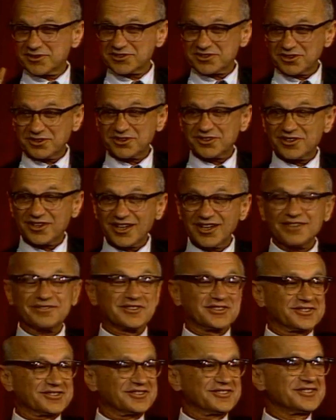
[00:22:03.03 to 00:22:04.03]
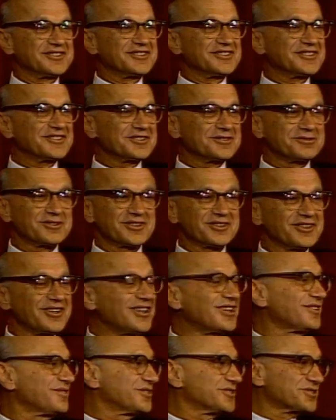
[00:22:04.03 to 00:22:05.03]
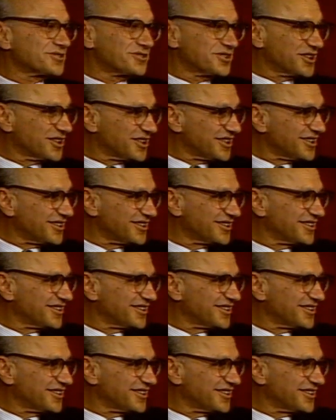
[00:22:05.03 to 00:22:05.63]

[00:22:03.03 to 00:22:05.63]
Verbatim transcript: So are all of us. We're all of us greedy.